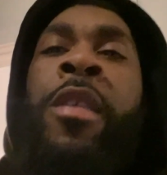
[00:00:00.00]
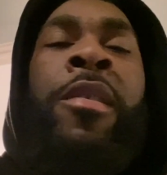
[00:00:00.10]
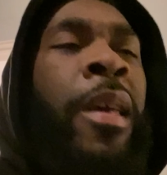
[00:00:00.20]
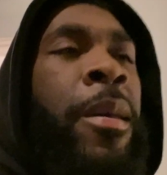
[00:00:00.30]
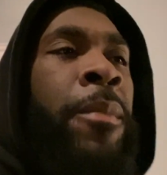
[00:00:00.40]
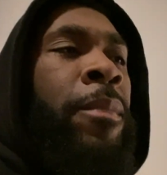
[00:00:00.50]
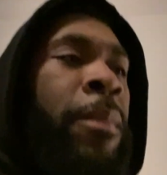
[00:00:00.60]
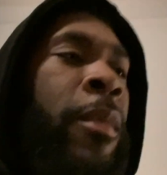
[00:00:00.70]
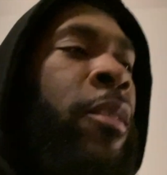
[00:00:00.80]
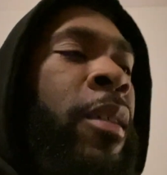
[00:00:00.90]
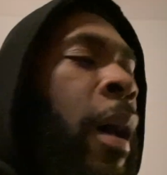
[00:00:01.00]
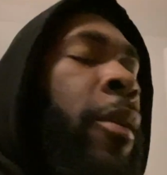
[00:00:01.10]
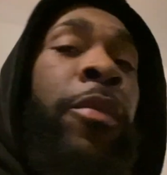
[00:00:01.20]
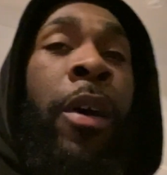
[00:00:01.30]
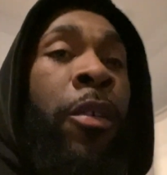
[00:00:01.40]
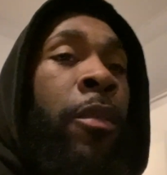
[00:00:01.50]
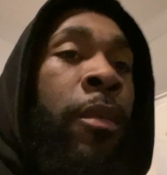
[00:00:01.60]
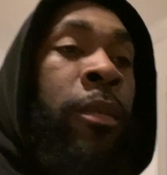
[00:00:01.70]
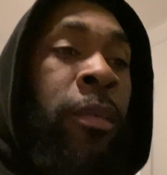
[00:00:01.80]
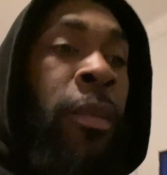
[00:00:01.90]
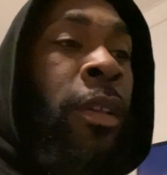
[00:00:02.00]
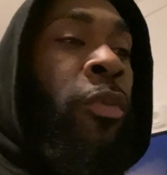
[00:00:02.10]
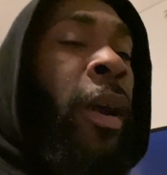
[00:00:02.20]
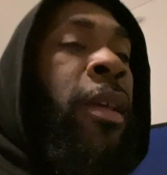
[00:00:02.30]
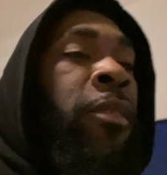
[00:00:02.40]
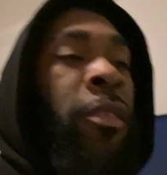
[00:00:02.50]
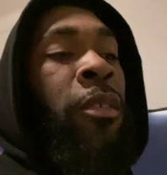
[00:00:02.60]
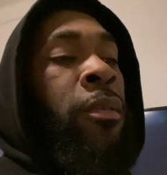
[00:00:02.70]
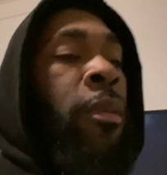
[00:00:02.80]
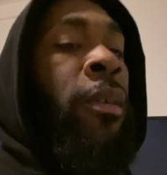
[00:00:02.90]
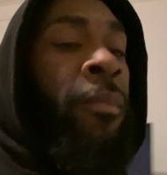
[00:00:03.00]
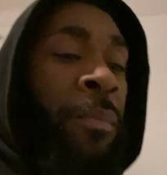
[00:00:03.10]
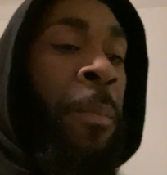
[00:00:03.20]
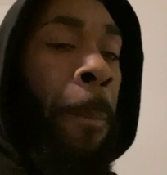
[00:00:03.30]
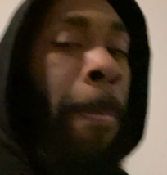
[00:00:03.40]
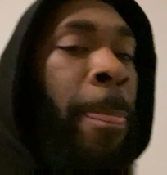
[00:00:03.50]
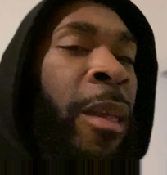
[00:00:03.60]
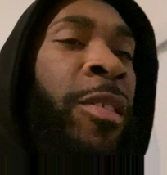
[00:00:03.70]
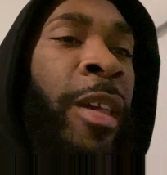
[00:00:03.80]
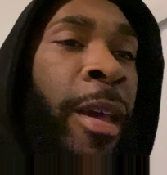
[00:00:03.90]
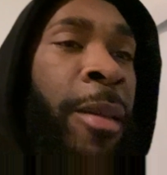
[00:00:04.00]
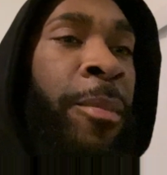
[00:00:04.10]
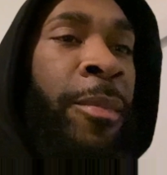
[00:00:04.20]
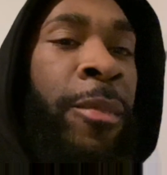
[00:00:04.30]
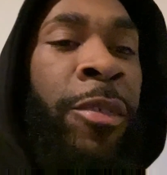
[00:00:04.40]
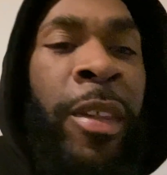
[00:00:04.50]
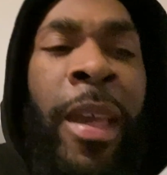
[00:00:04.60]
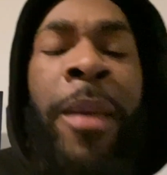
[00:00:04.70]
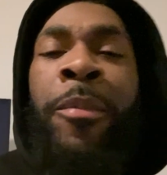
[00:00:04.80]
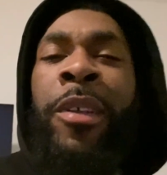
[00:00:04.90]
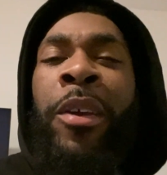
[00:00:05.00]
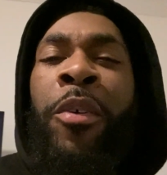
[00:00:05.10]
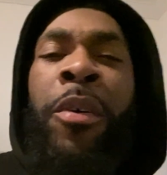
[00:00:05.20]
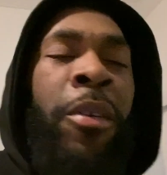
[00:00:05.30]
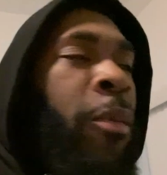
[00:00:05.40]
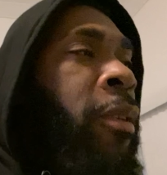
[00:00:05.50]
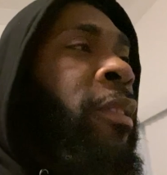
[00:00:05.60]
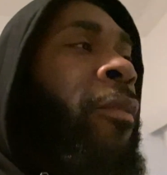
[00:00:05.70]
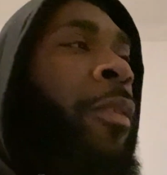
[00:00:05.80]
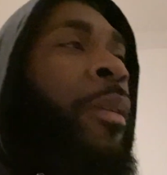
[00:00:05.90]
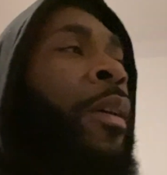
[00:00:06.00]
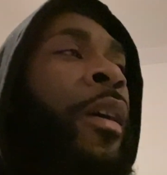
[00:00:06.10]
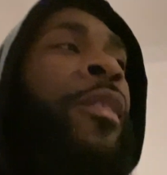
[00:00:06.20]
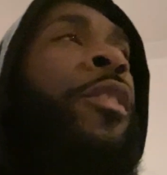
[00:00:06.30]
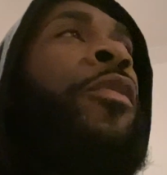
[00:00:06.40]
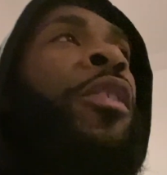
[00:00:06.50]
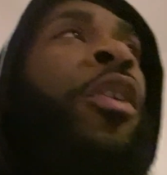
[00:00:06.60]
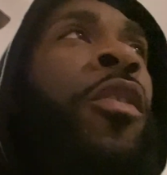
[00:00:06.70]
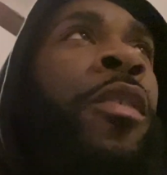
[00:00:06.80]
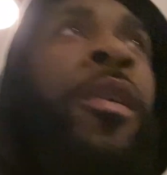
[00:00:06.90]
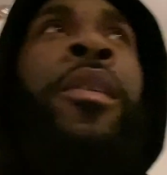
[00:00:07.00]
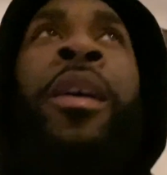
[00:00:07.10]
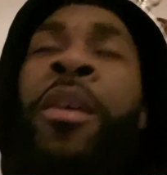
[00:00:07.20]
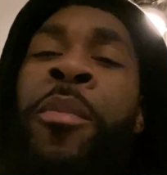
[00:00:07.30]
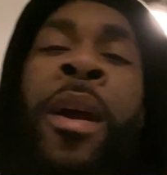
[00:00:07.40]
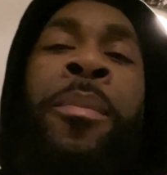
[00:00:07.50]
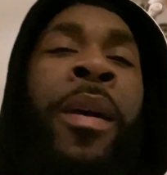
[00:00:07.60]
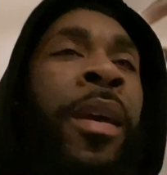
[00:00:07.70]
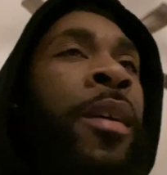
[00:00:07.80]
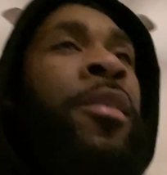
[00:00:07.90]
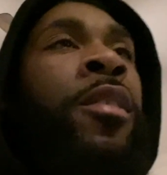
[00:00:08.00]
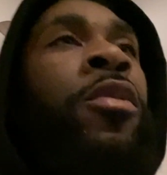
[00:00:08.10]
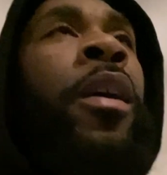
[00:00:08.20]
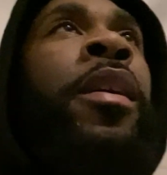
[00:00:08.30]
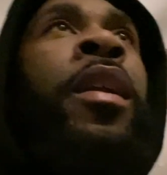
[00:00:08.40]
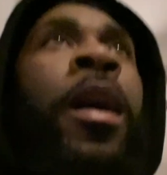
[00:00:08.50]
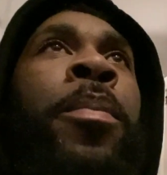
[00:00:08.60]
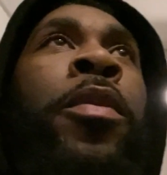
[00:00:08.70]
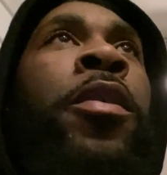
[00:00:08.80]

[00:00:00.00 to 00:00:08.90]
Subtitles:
I don't know. It's raining, so. She ain't really going nowhere. She finna go over here and come right back, and she trying to get out pretty.